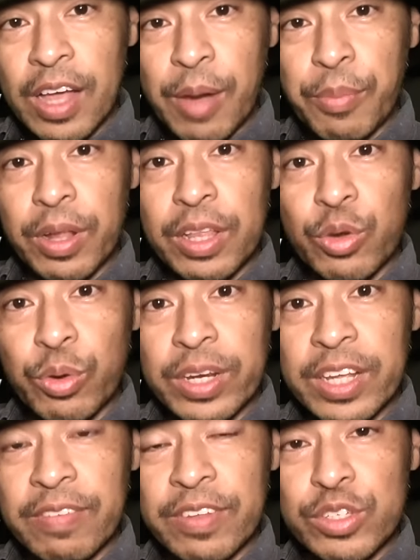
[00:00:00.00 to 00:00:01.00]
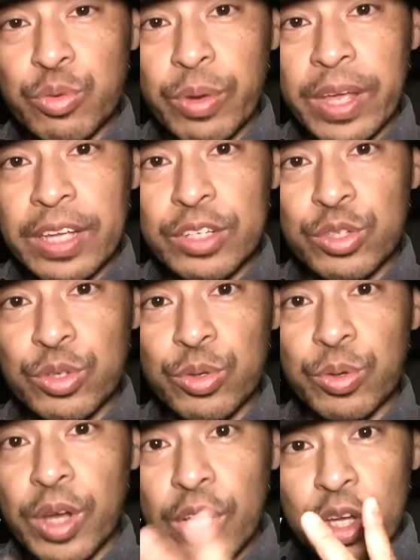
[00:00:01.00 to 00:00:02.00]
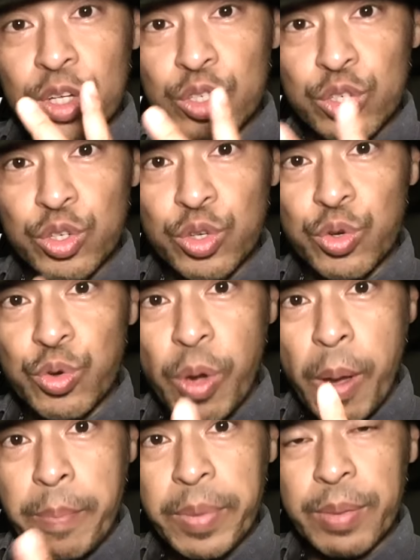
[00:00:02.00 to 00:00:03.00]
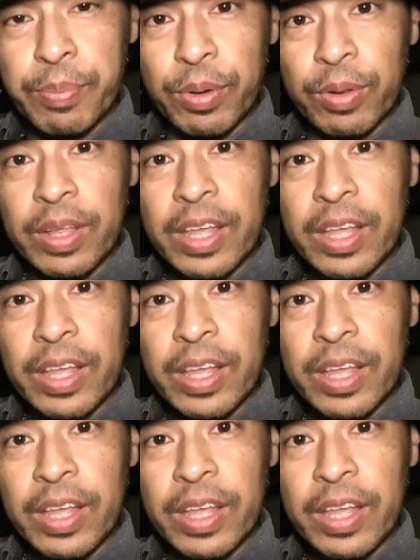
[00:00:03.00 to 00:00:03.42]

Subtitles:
I'm only going to give this away to 2 people.